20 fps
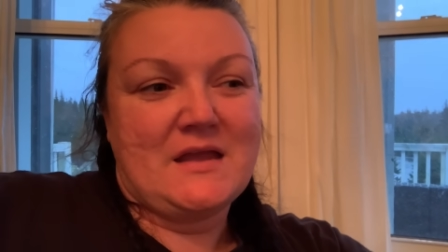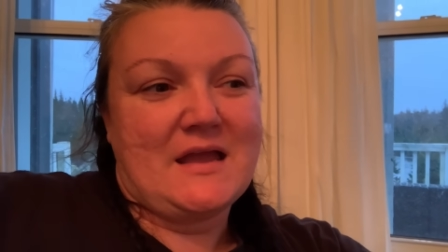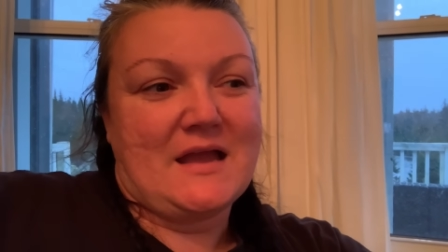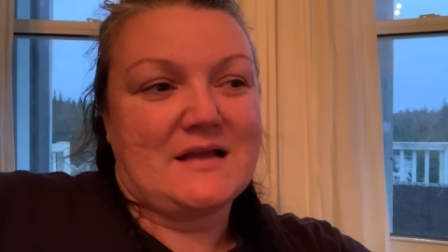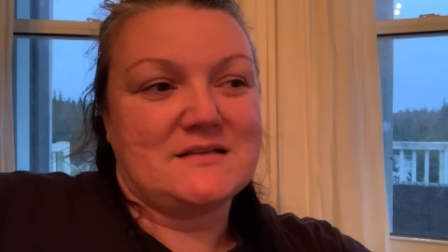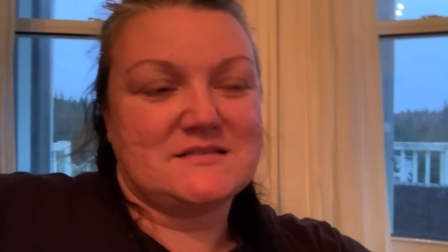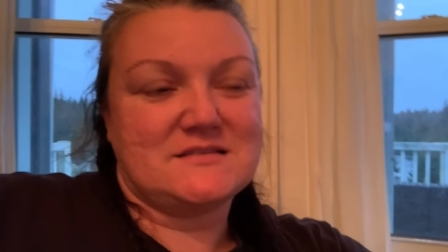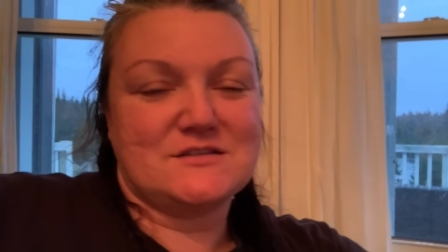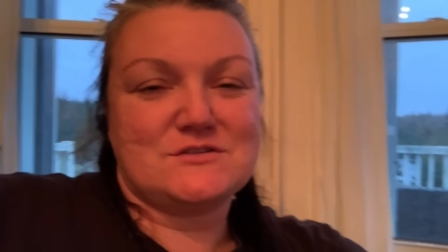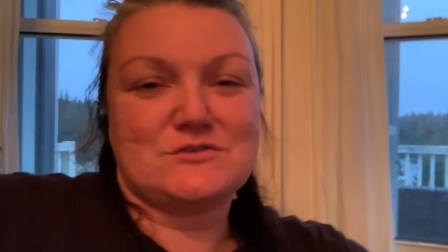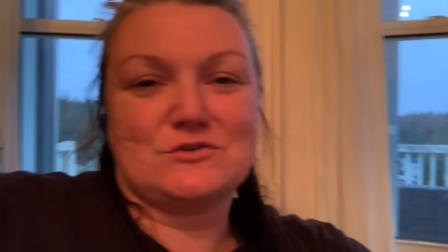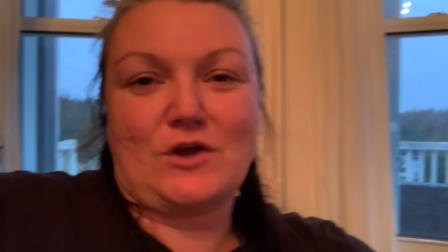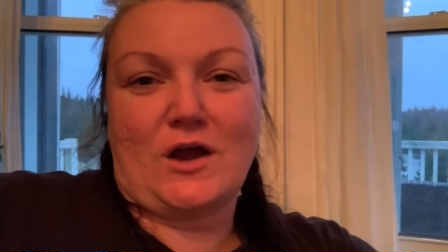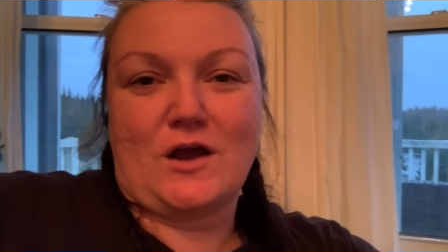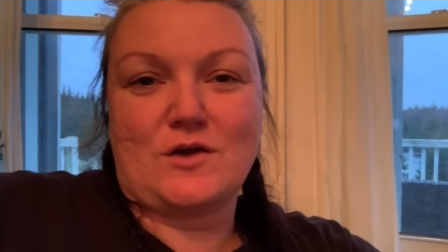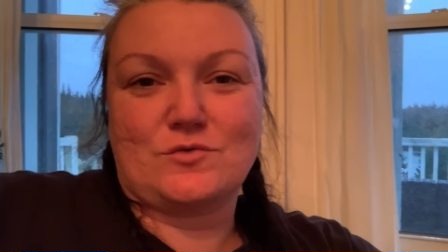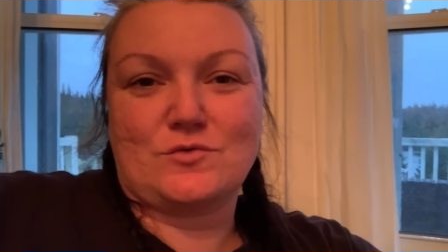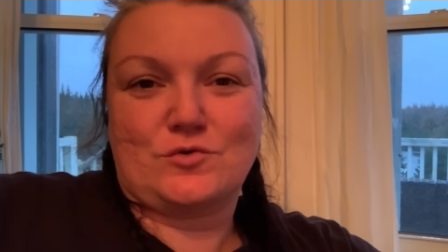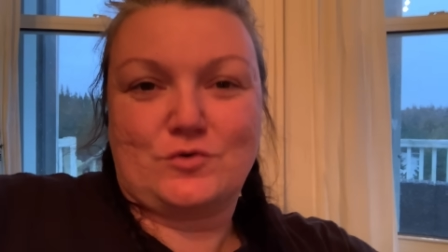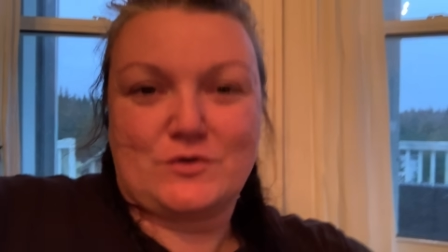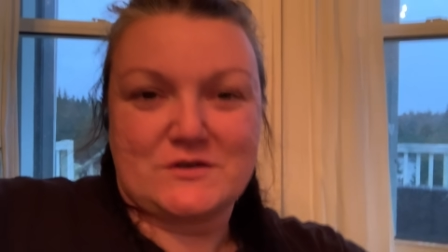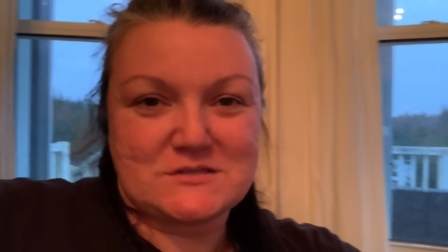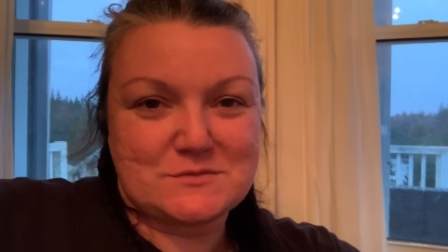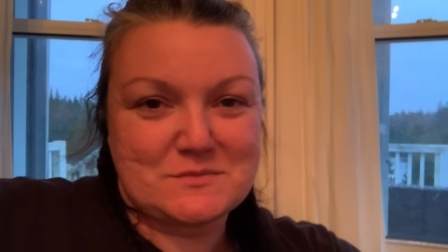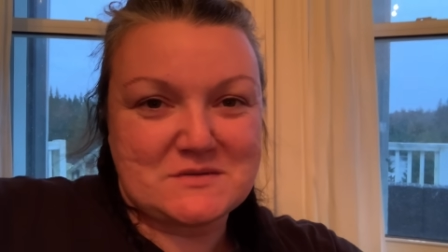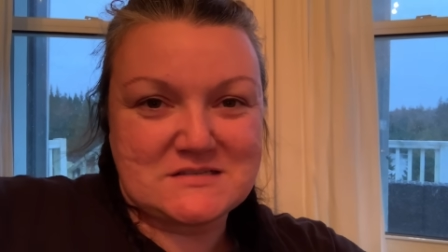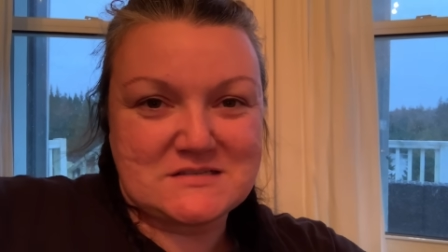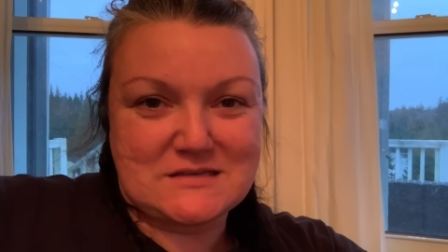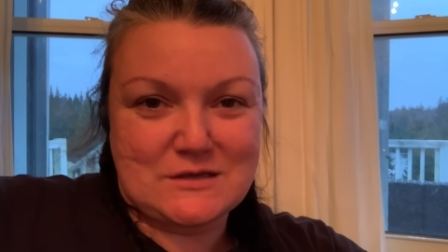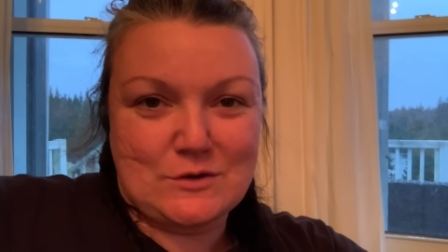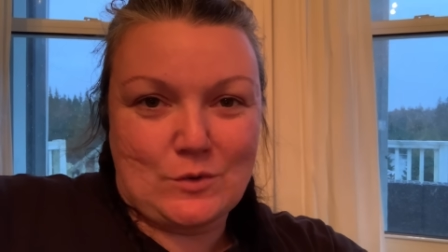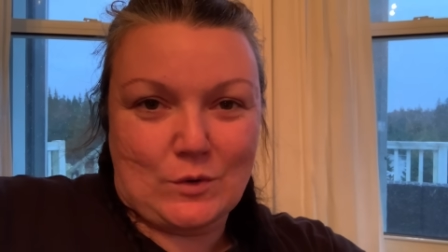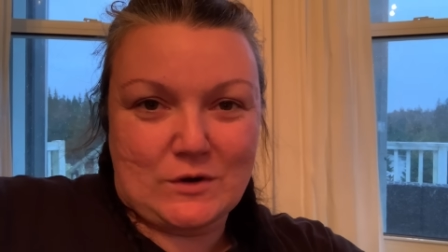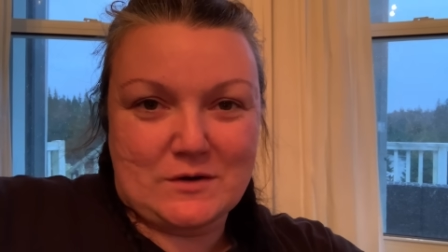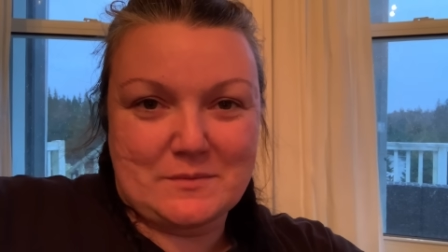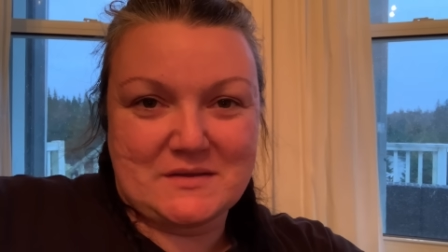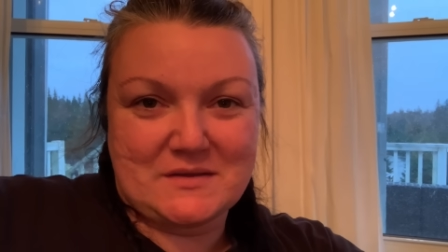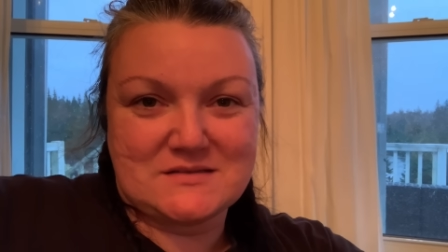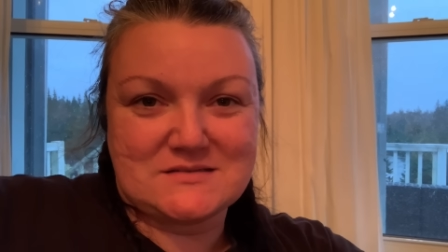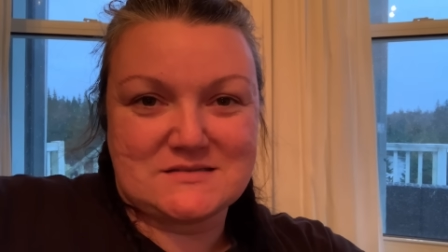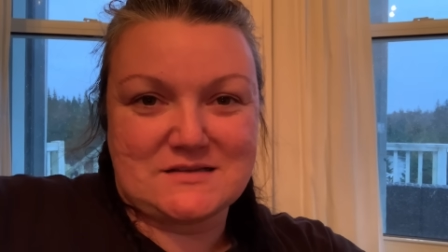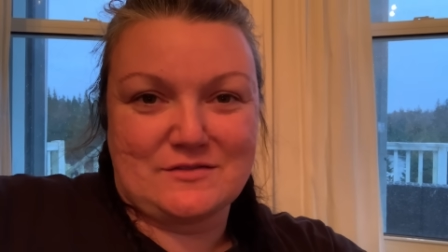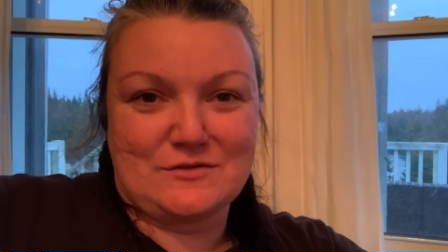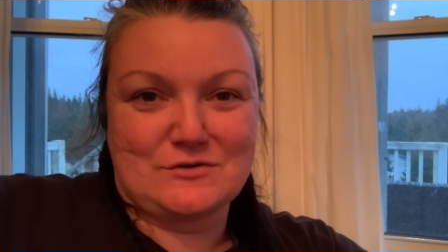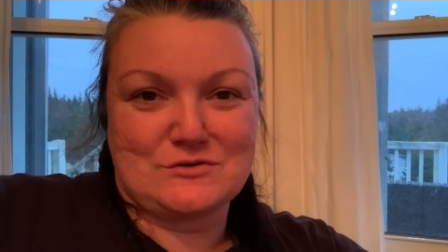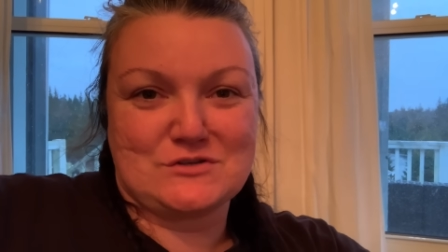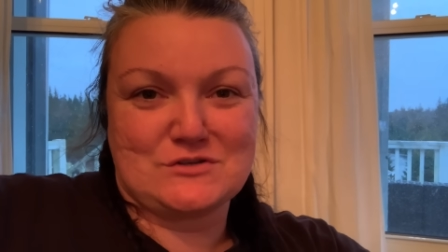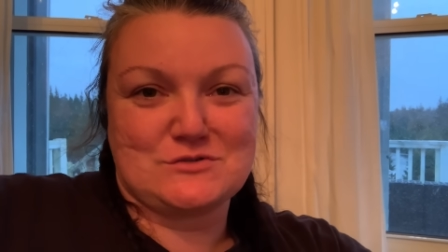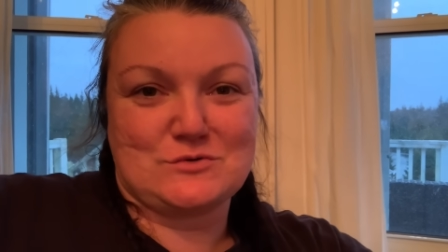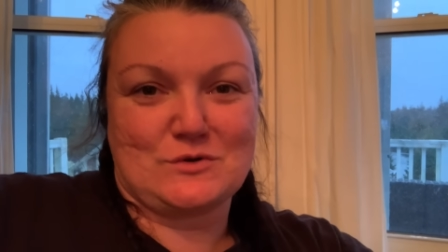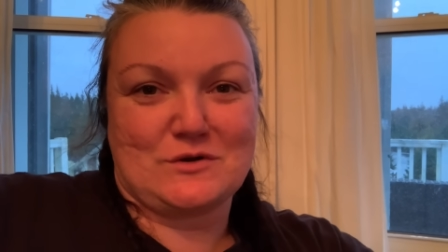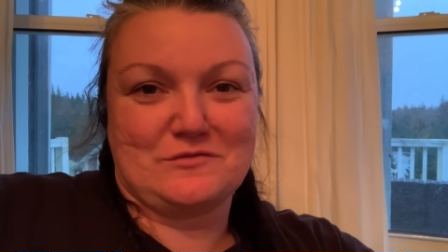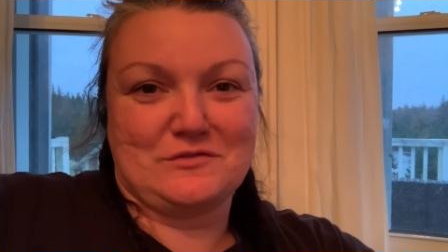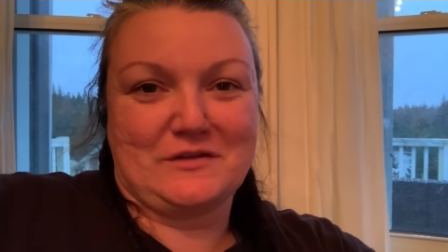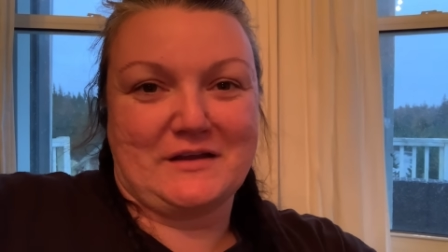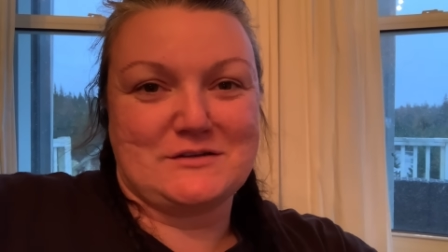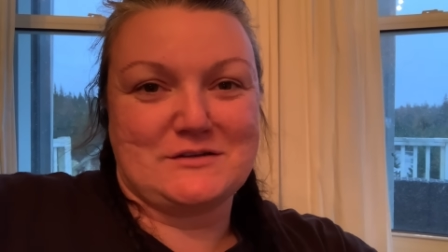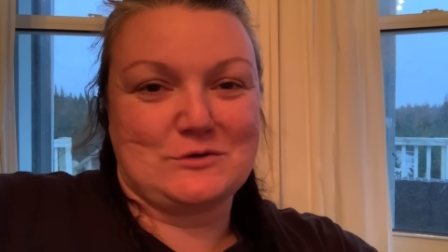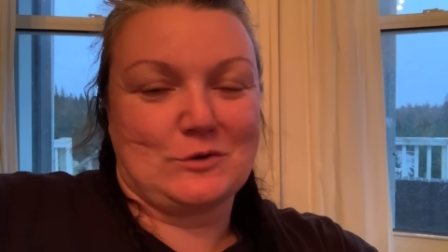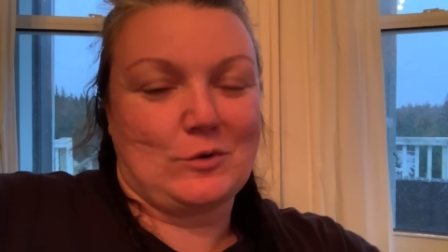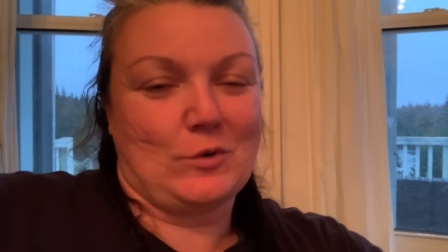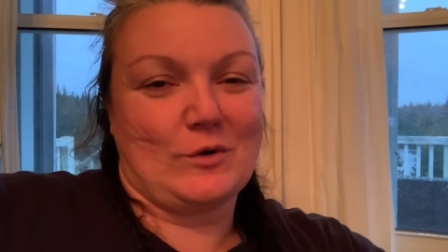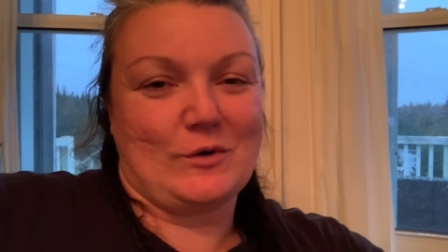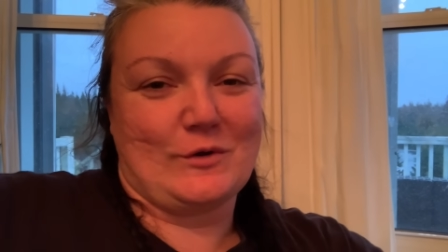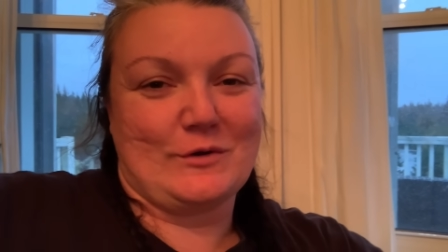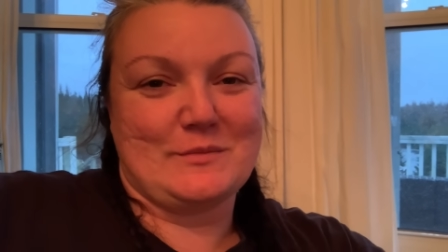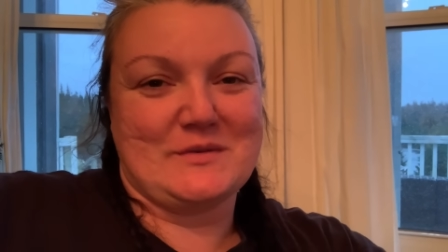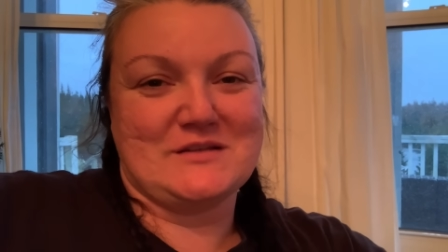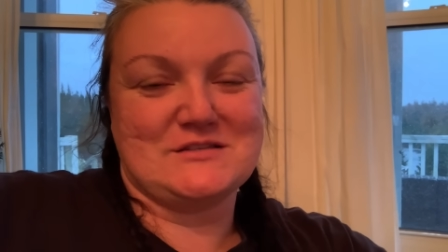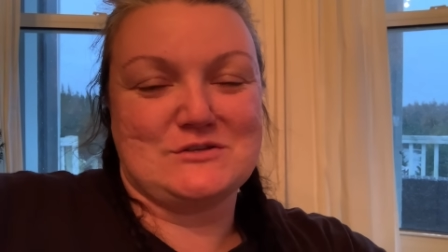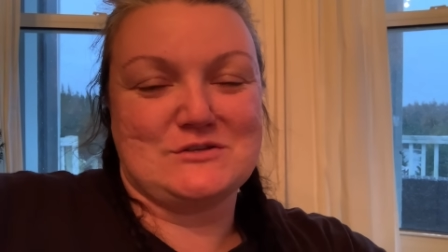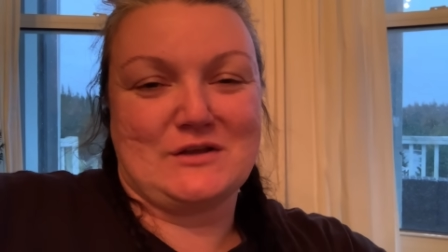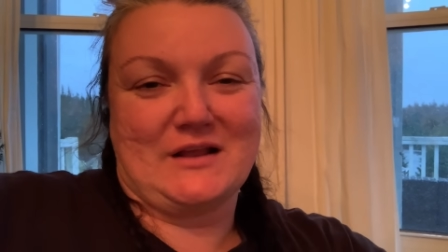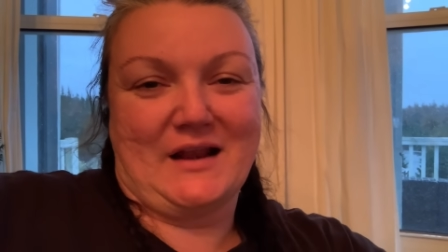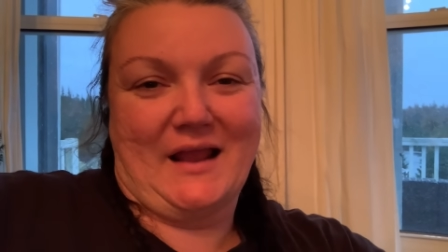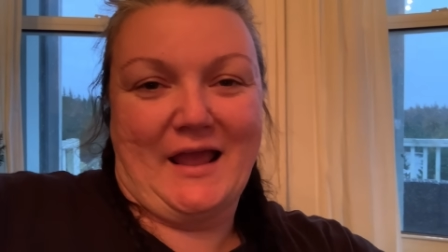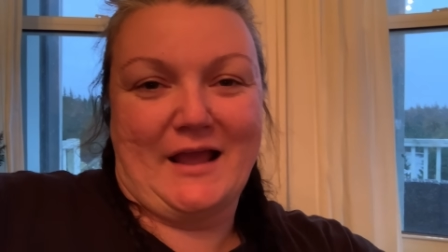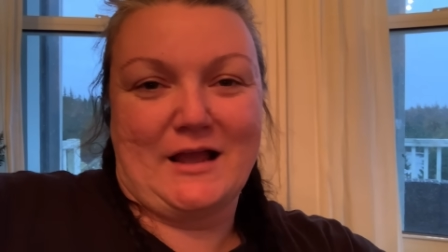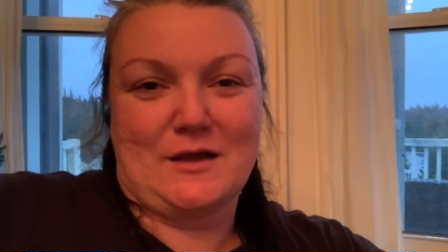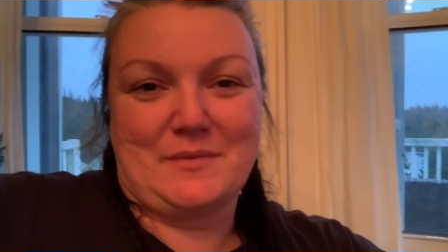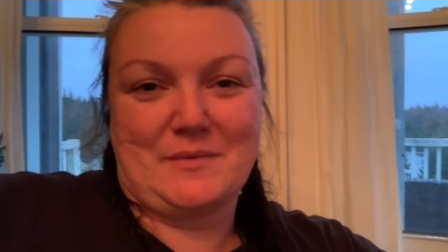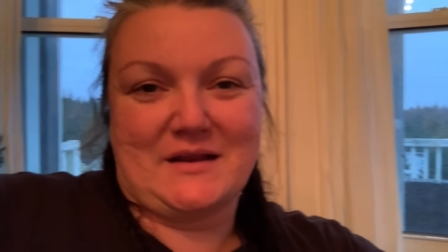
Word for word: And since they're not Christmassy ornaments and they're just sort of like decor ornaments you can hang up